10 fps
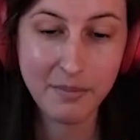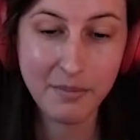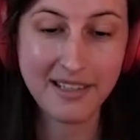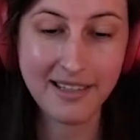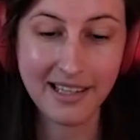
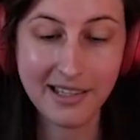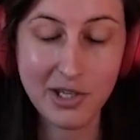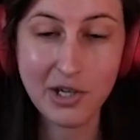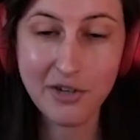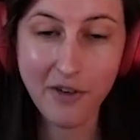because like the
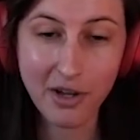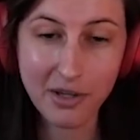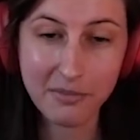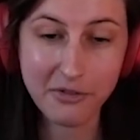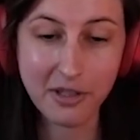search
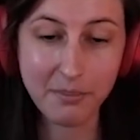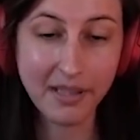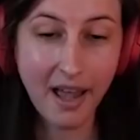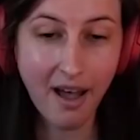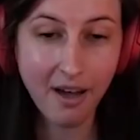volume for
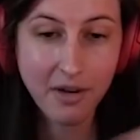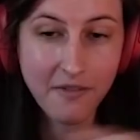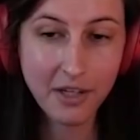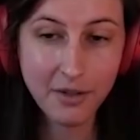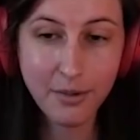blah
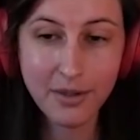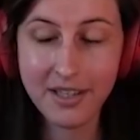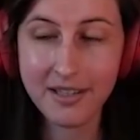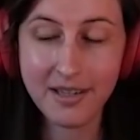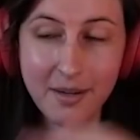review
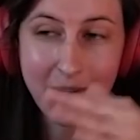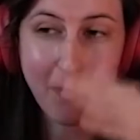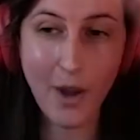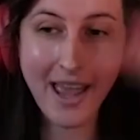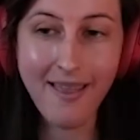is going to be
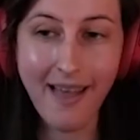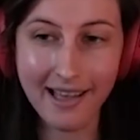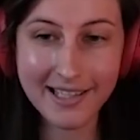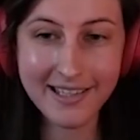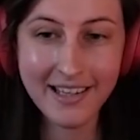way
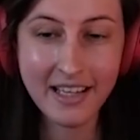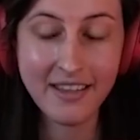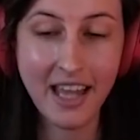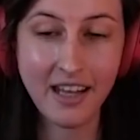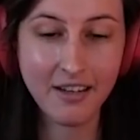less
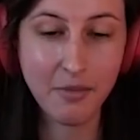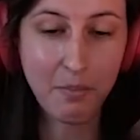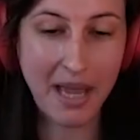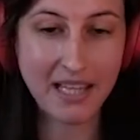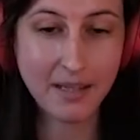than
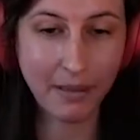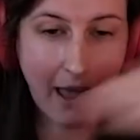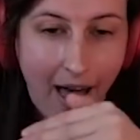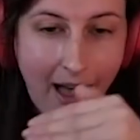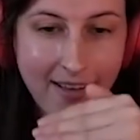best
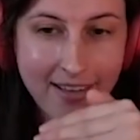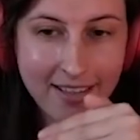blah.